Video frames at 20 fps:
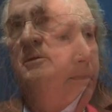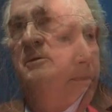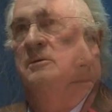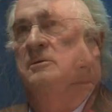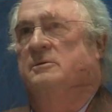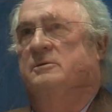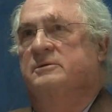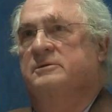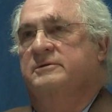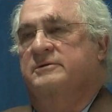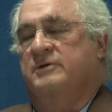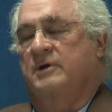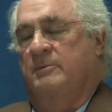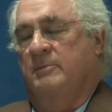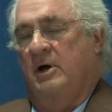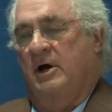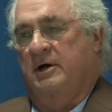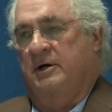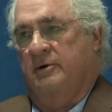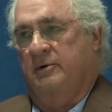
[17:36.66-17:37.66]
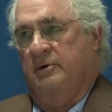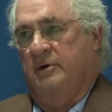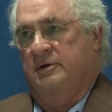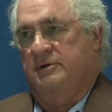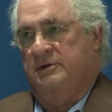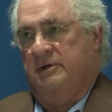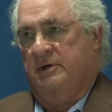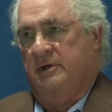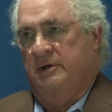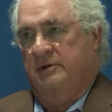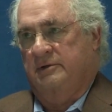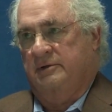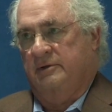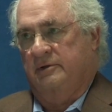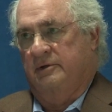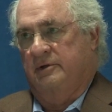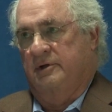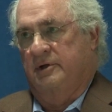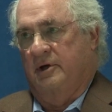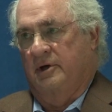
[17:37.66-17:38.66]
Some higher
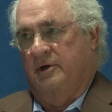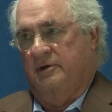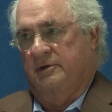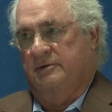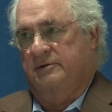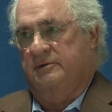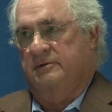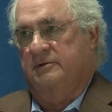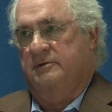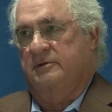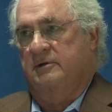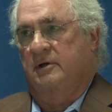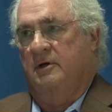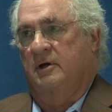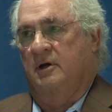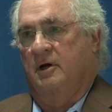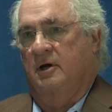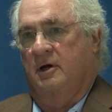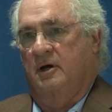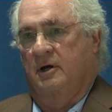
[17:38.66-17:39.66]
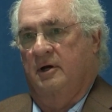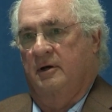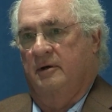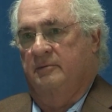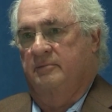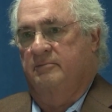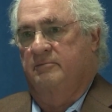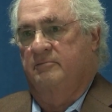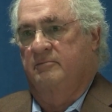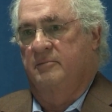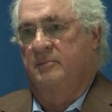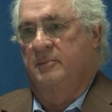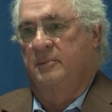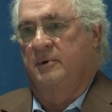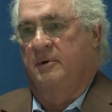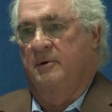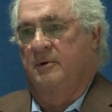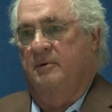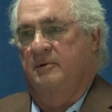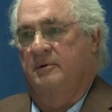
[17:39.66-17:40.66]
education does. The
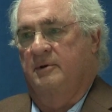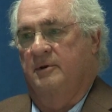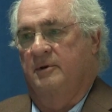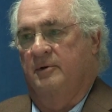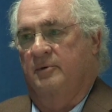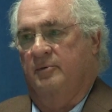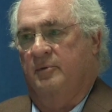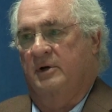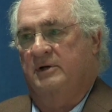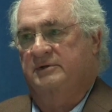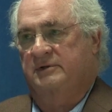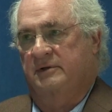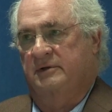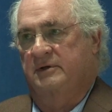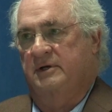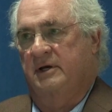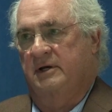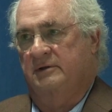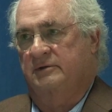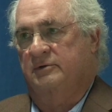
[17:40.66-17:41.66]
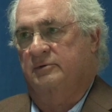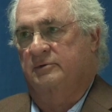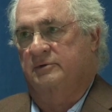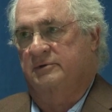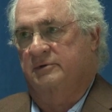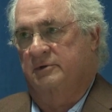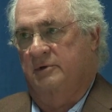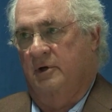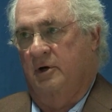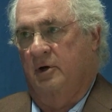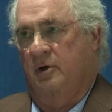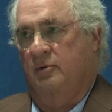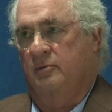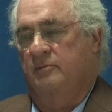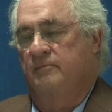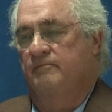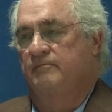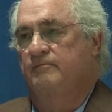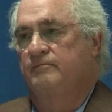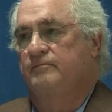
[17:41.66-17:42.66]
rest of the answer is no.
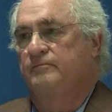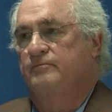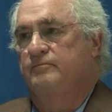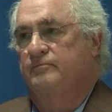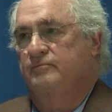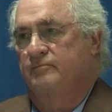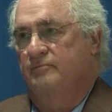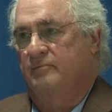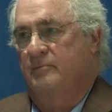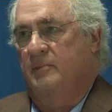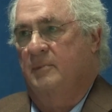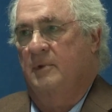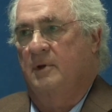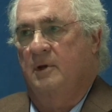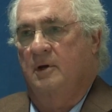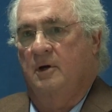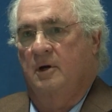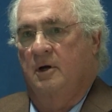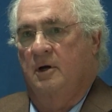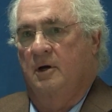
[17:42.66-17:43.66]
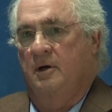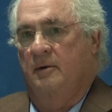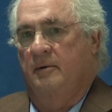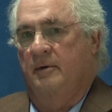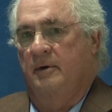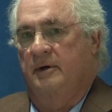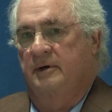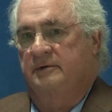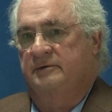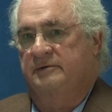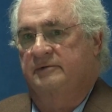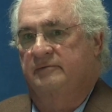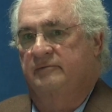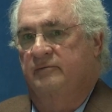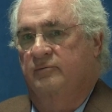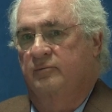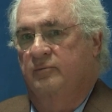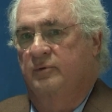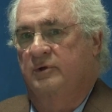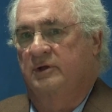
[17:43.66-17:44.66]
It's
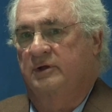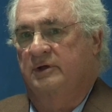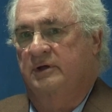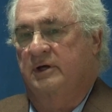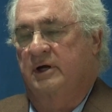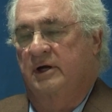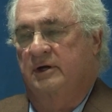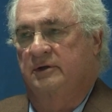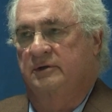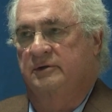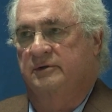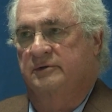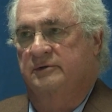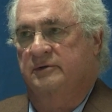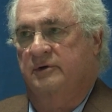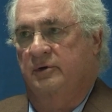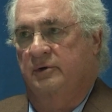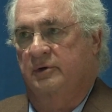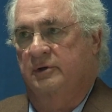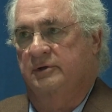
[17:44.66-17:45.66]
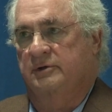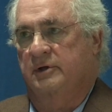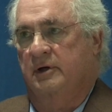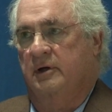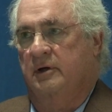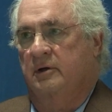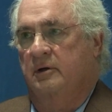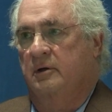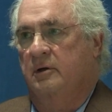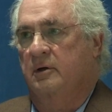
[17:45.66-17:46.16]
really kind of discouraging.